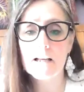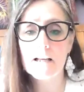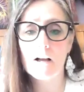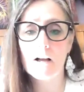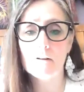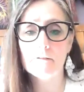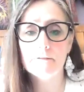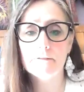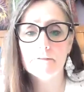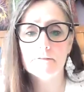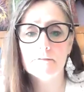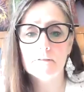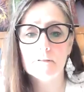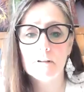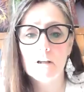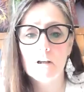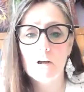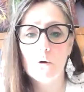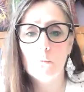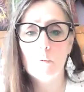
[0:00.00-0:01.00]
self,
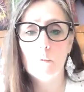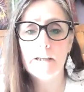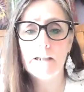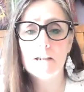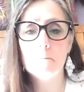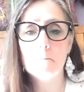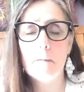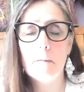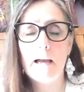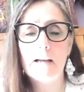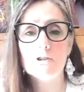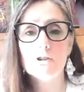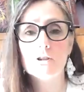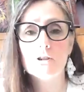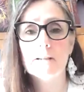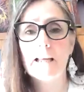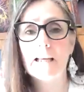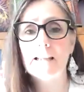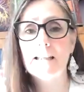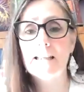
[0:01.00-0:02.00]
we can
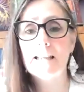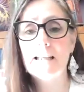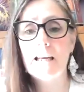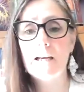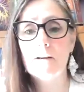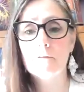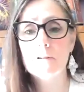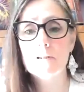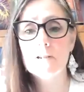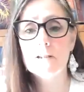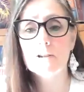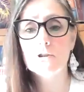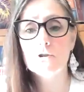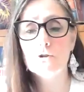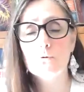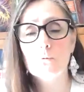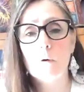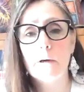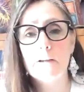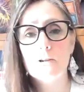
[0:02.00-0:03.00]
imagine that in every
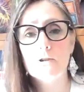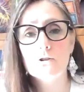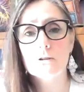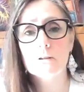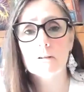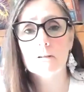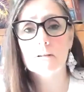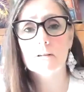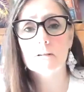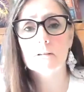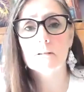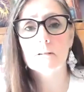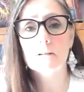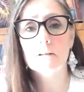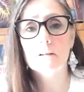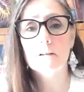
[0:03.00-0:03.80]
situation,